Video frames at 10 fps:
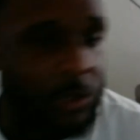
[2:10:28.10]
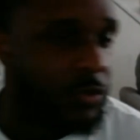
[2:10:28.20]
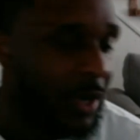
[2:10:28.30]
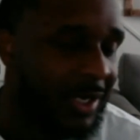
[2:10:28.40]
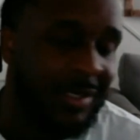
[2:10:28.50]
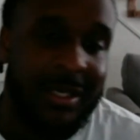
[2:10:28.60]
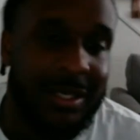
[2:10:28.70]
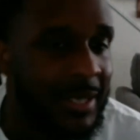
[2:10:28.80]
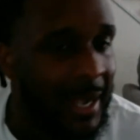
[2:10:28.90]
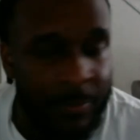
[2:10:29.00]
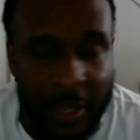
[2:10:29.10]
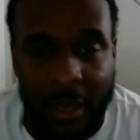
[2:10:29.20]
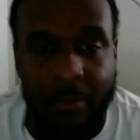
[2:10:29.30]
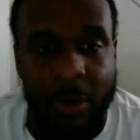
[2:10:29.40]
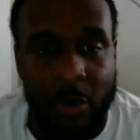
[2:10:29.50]
right. Damn that,
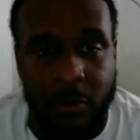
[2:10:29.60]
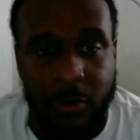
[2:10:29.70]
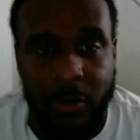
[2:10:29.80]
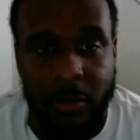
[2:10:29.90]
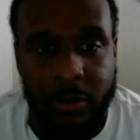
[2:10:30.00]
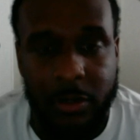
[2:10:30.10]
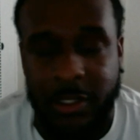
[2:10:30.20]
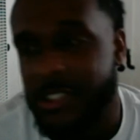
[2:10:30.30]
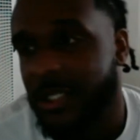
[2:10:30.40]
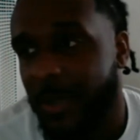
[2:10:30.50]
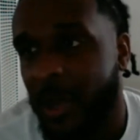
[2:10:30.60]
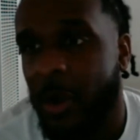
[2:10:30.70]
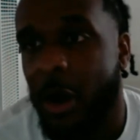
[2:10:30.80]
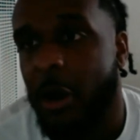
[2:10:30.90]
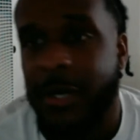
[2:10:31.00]
bro. This is about
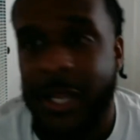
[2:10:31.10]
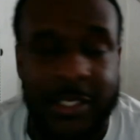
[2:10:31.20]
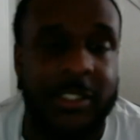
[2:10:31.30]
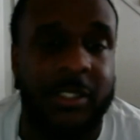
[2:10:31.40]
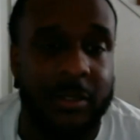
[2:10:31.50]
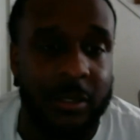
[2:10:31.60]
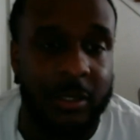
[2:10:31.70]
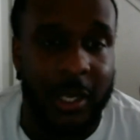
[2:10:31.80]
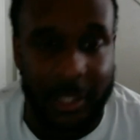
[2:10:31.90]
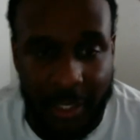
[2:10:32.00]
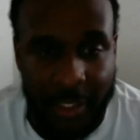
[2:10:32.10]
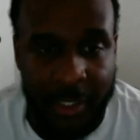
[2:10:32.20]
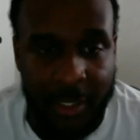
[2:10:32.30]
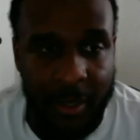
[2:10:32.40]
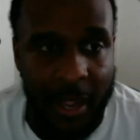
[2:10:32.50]
our nation and getting
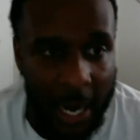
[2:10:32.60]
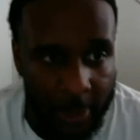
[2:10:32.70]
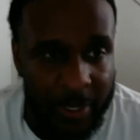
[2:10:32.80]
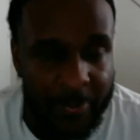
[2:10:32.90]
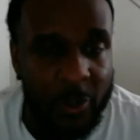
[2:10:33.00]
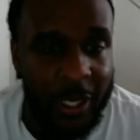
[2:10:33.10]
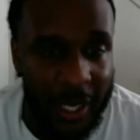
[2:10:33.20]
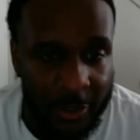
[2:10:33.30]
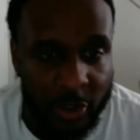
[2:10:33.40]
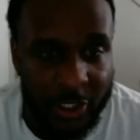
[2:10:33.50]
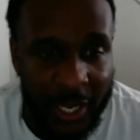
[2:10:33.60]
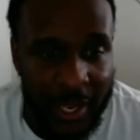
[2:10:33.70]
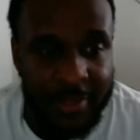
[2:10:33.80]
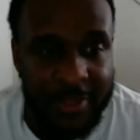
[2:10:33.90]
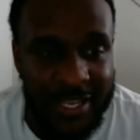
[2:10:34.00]
our people to understand
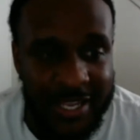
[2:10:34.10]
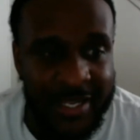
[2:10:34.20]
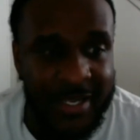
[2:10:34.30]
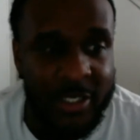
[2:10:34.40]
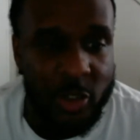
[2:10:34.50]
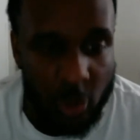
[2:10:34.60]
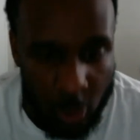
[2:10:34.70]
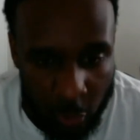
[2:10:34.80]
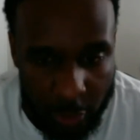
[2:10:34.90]
the truth.